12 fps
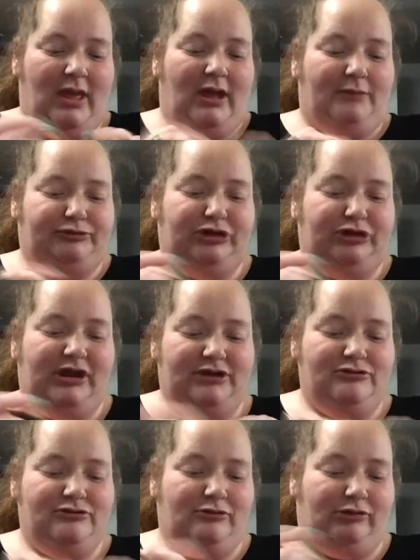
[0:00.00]
trying to
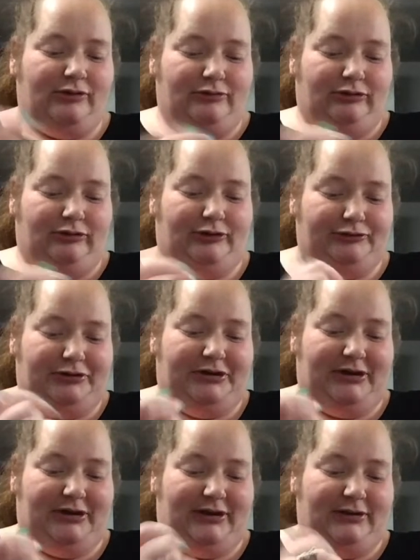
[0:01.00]
do a load of laundry today.